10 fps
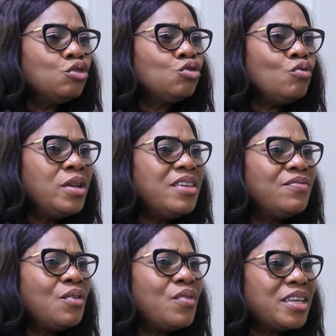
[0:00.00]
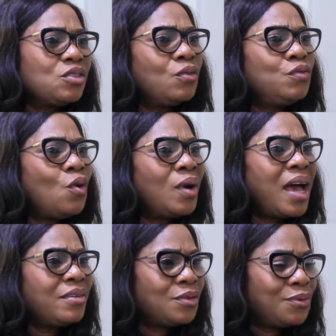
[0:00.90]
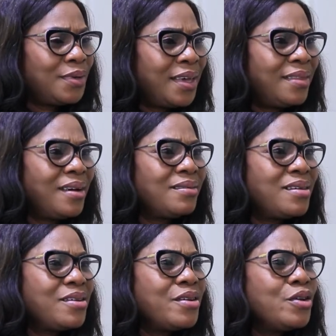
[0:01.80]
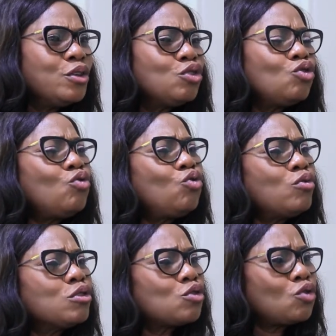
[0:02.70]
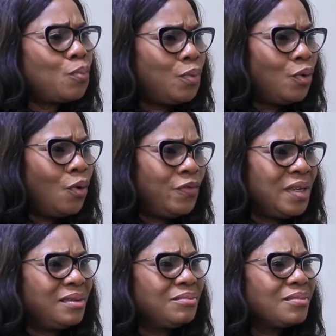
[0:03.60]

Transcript: to live the rest of your lives together. So don't stop loving.